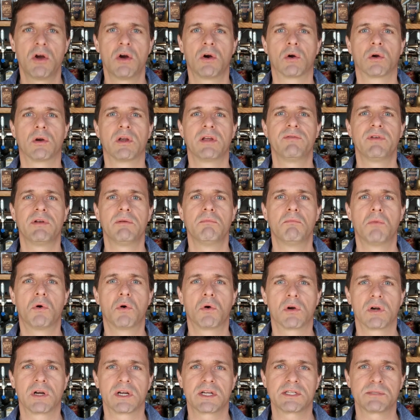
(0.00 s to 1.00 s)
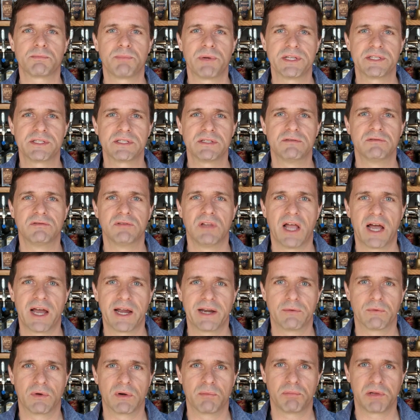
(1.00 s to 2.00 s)
or even more expensive
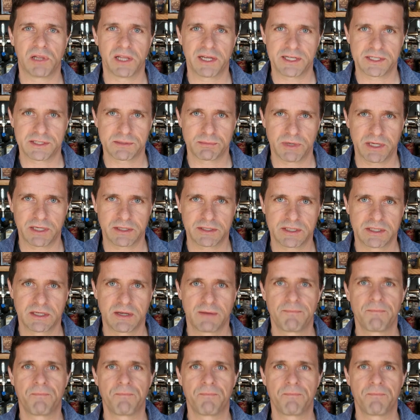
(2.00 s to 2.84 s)
line replacement.